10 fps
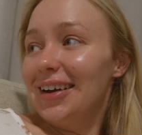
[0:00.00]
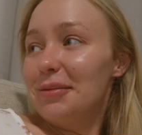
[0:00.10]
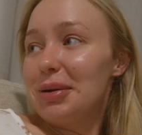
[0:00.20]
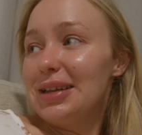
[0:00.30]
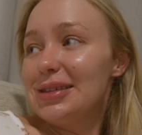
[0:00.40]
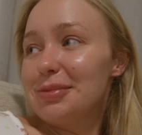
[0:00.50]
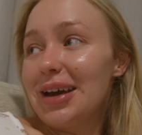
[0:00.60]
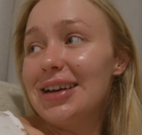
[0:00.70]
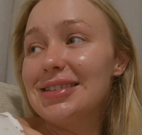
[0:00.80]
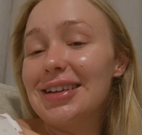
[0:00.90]
Pizza
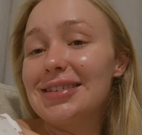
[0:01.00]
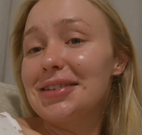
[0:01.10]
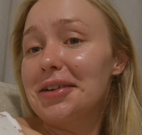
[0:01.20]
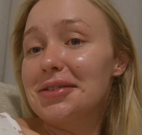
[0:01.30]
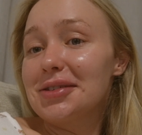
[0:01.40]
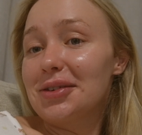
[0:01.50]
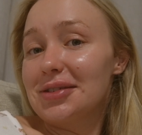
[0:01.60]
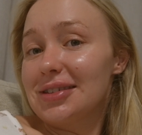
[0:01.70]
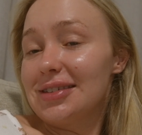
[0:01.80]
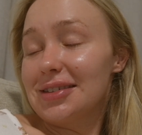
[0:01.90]
base? That sounds
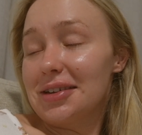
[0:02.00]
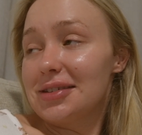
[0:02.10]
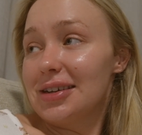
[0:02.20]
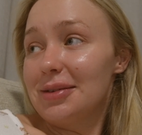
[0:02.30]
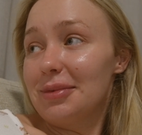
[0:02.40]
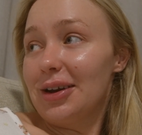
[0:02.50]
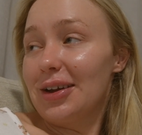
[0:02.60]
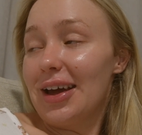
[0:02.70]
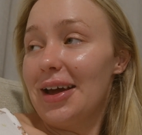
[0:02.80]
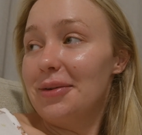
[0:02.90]
honestly disgusting, but
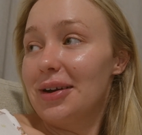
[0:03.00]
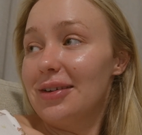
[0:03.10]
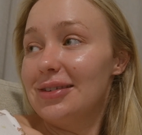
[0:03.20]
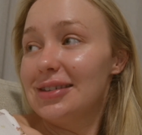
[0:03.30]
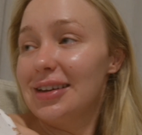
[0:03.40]
okay, what else?